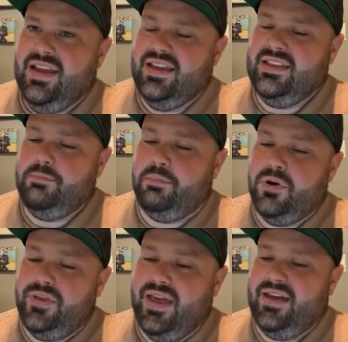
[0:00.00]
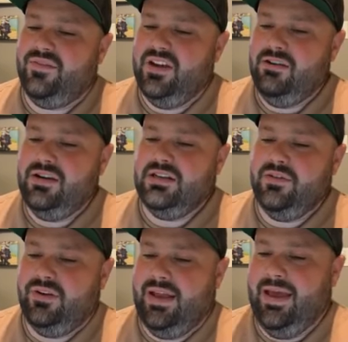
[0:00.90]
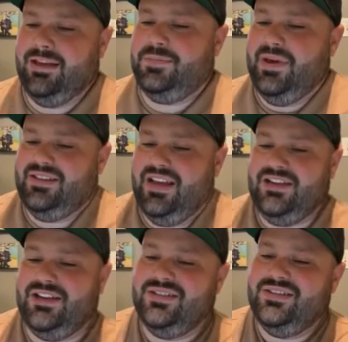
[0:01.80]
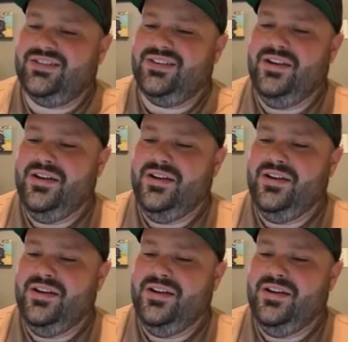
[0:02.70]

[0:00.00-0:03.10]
And they both had very different expectations